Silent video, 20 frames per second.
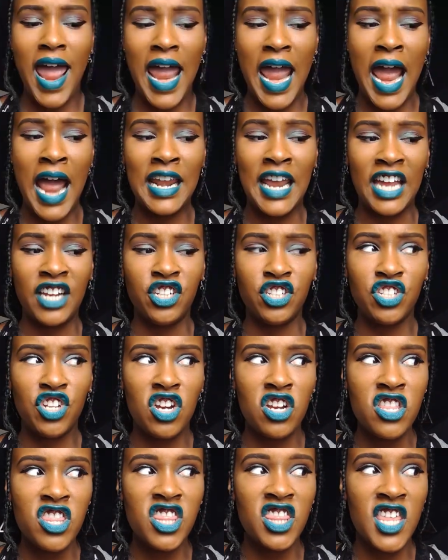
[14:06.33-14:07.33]
And I just
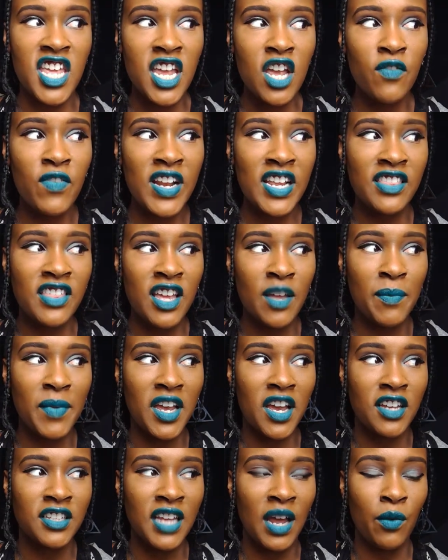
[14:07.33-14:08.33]
couldn't think of anything
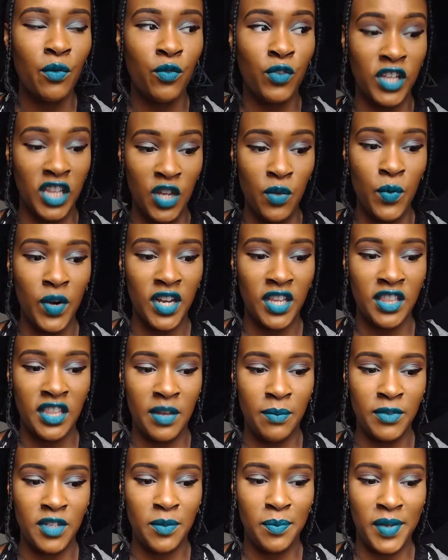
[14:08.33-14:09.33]
because I really wanted
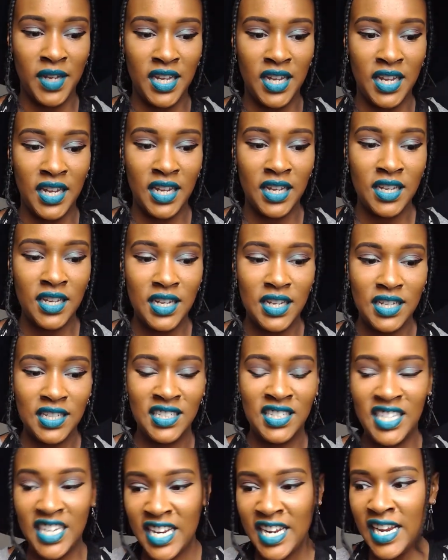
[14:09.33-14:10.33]
them to be
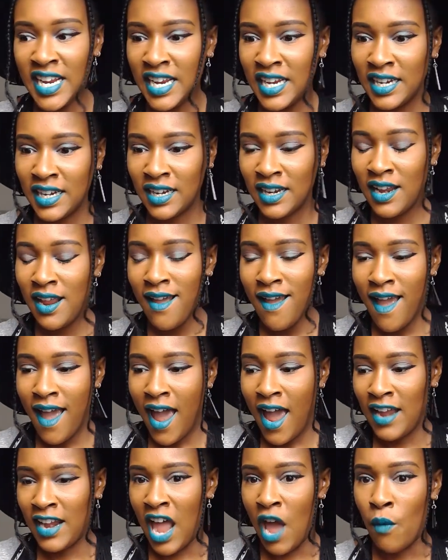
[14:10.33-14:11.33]
Dean
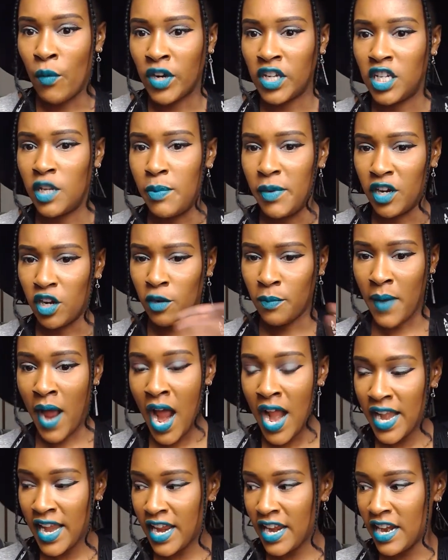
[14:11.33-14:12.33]
and I wanted to be
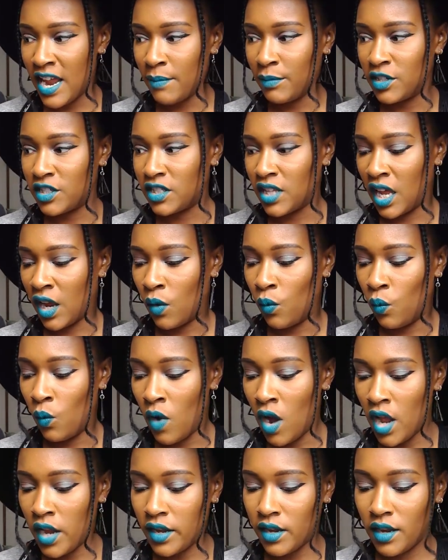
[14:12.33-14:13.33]
Hermione, and I'm just like,
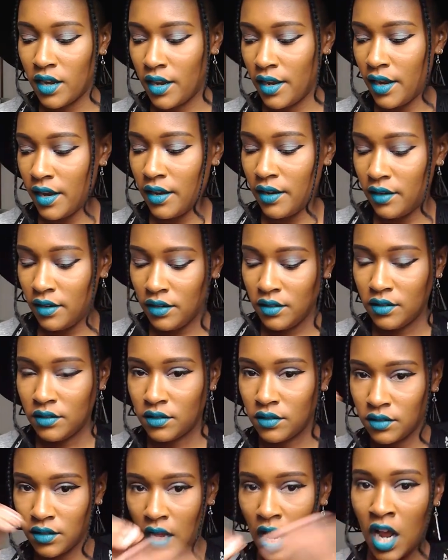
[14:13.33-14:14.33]
what?
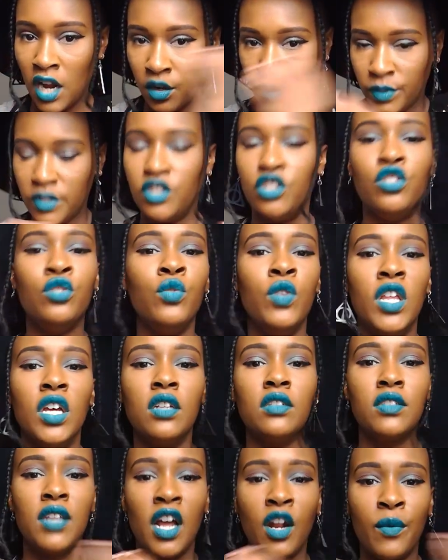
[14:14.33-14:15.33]
How do we do
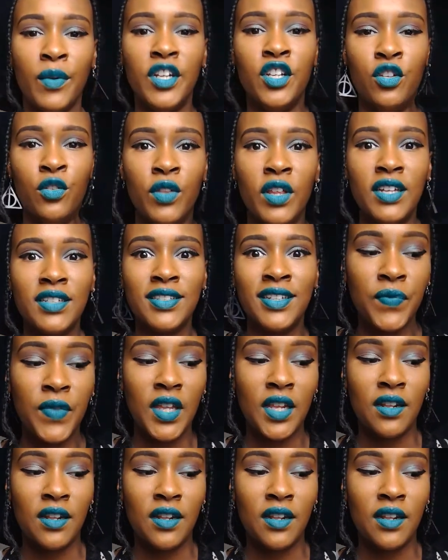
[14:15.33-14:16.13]
this? How do we do this?